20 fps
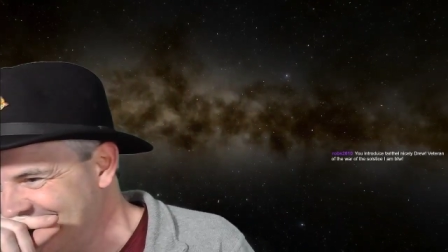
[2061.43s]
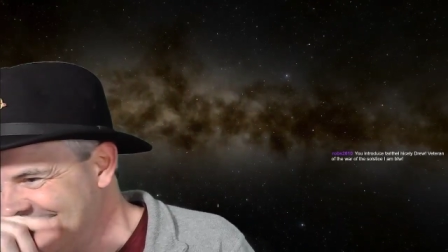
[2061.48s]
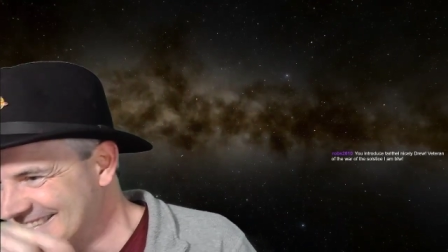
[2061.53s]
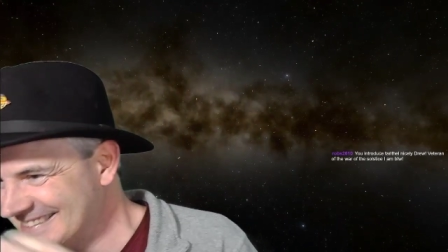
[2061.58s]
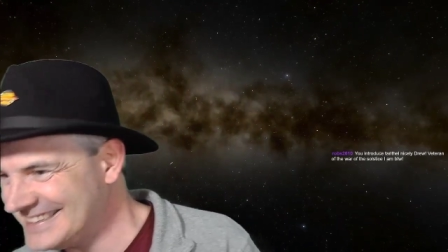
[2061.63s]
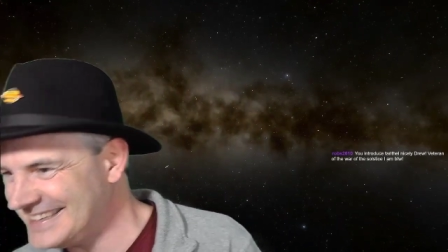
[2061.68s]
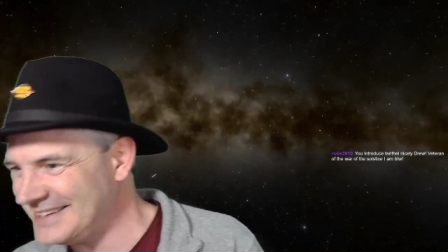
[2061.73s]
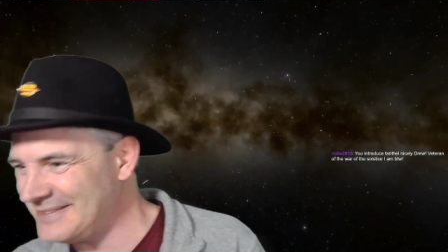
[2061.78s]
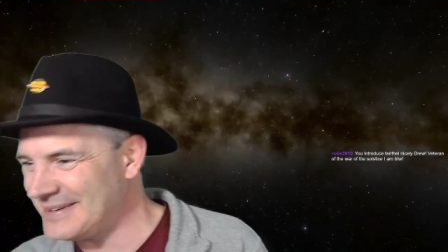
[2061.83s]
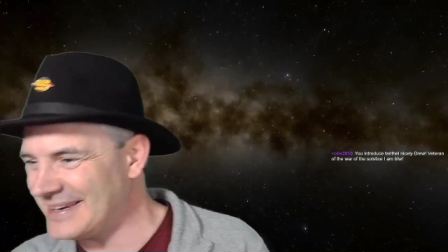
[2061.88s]

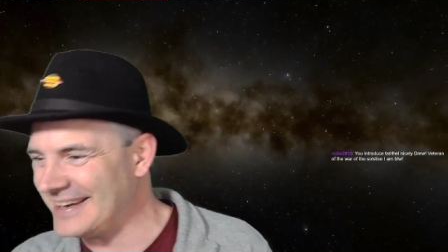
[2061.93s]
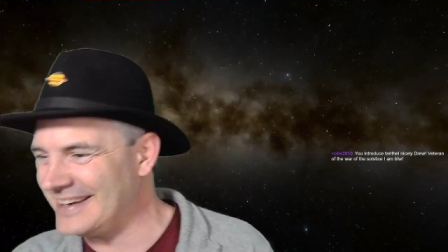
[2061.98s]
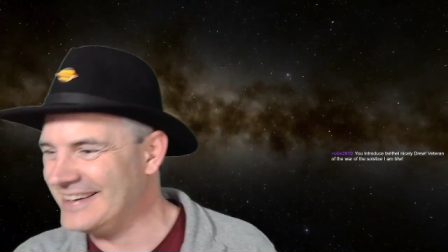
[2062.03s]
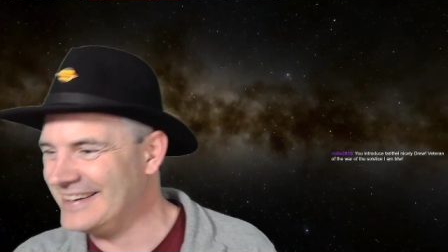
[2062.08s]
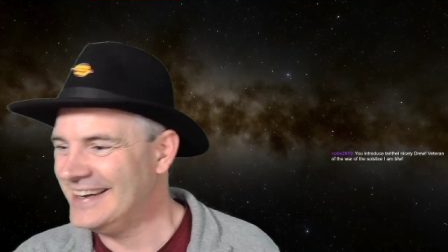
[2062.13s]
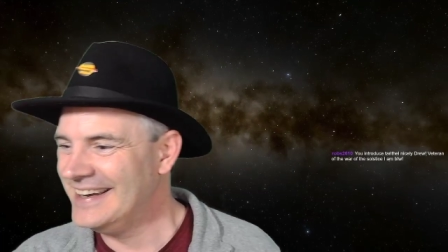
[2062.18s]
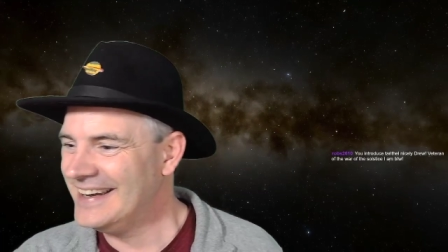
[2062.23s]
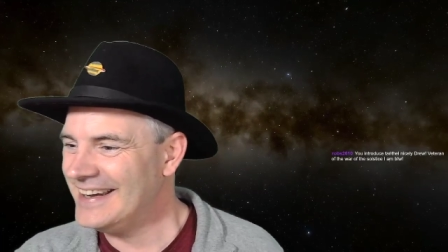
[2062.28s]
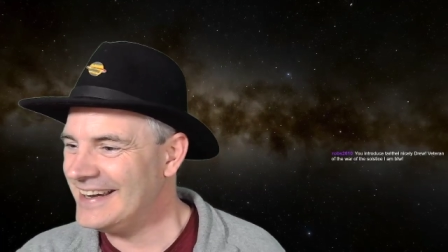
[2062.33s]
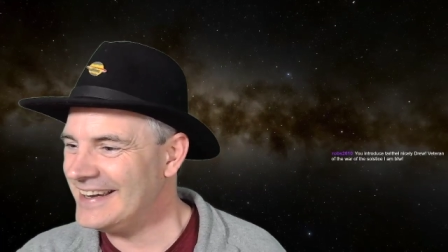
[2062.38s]
So there we go.
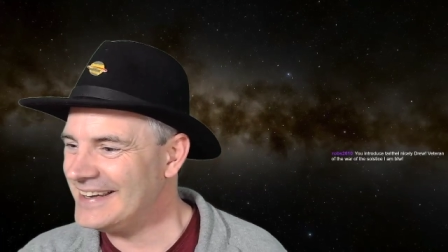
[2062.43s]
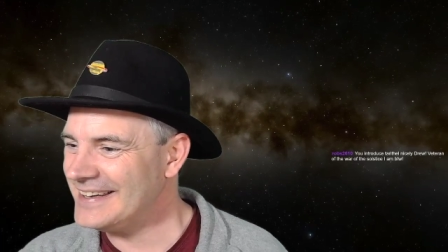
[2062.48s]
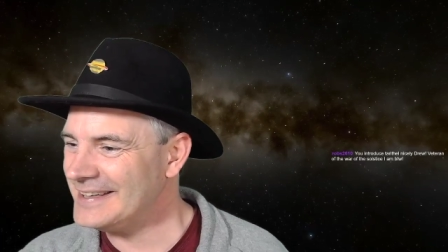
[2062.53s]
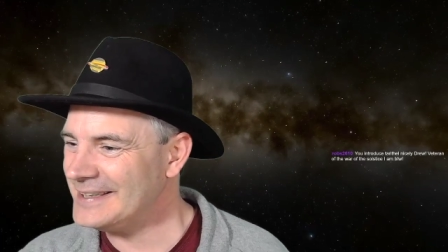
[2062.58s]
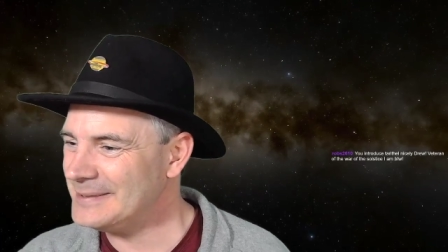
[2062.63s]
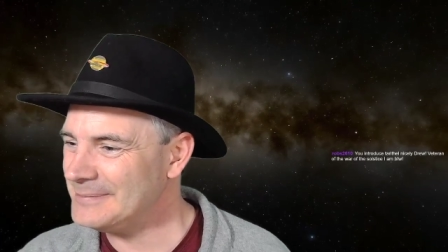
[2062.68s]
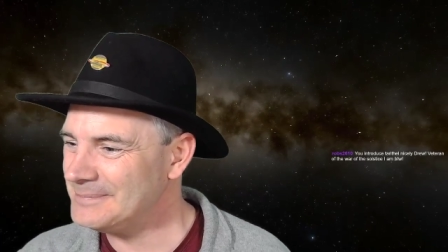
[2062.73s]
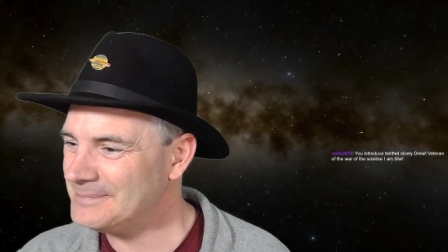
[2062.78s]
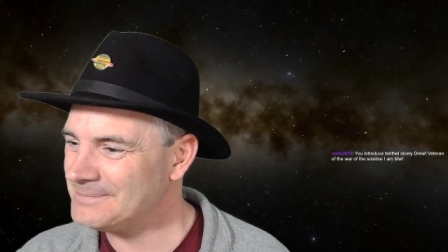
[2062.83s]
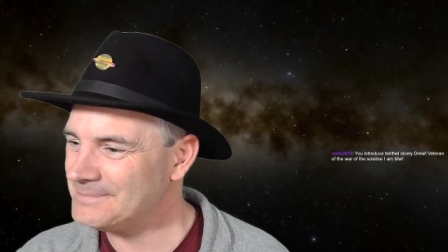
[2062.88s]

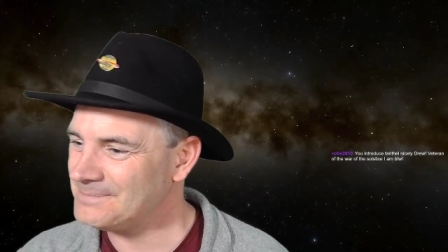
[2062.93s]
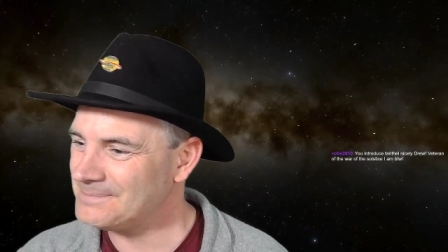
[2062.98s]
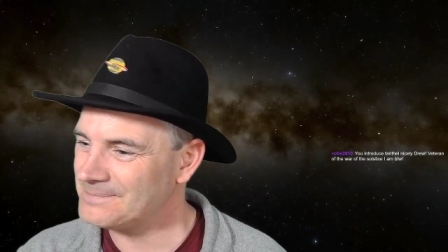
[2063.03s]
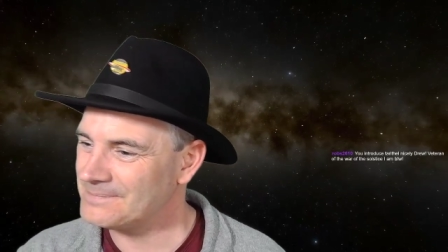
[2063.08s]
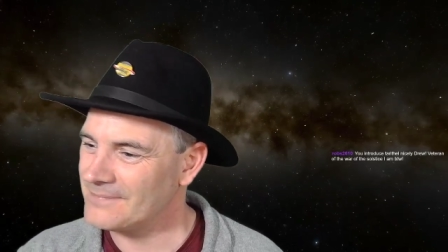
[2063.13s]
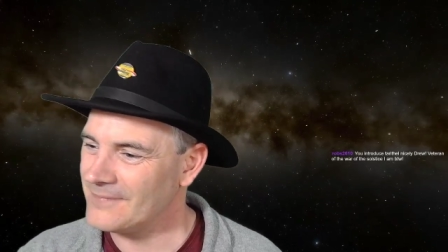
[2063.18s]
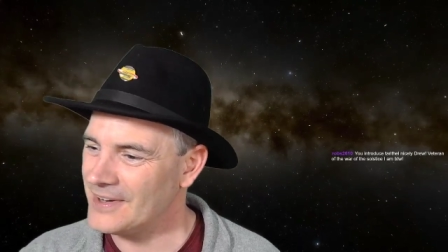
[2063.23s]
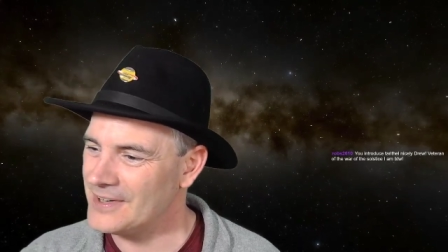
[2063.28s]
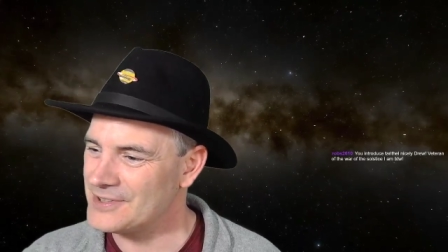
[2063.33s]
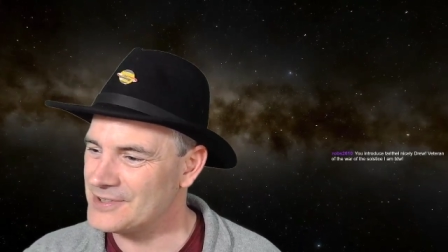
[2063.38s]

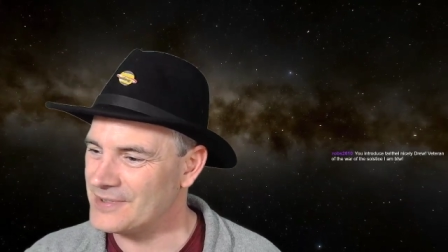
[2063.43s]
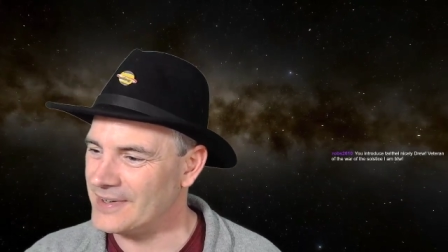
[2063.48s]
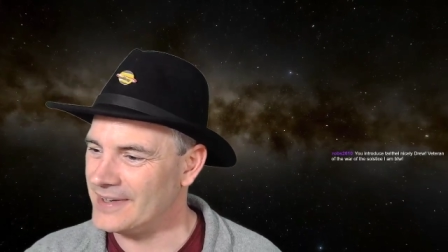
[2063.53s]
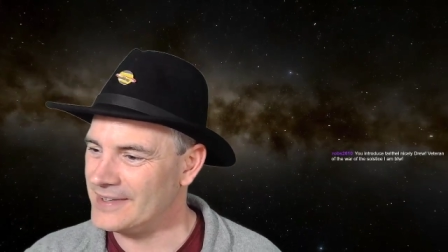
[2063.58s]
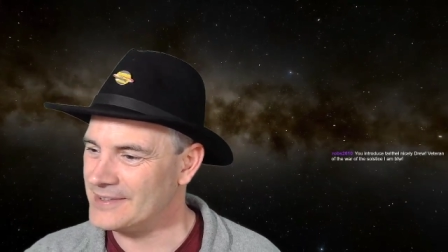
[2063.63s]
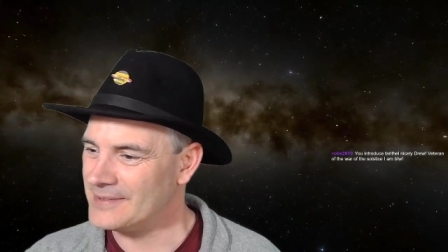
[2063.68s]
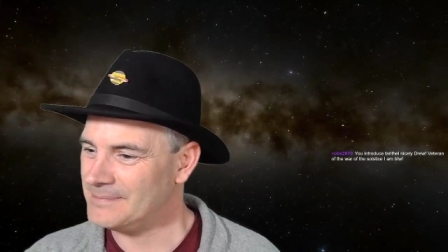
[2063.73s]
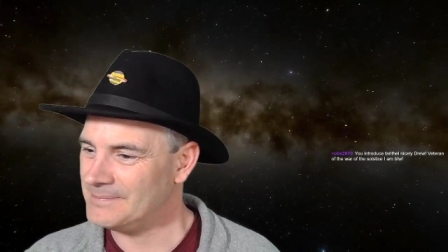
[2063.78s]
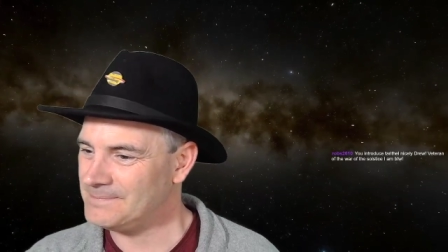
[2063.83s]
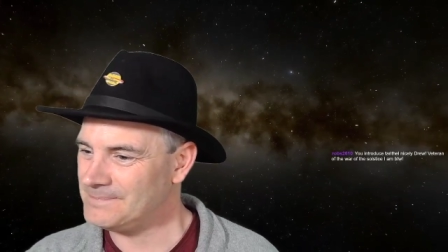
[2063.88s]
Very
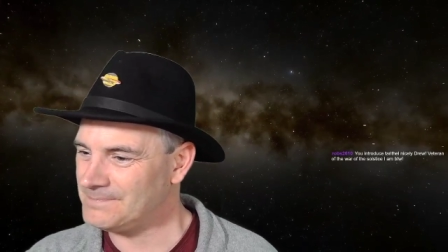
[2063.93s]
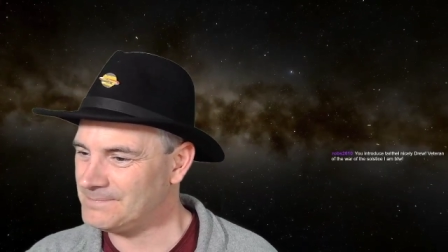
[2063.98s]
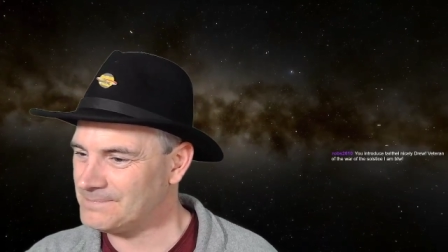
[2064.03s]
strange.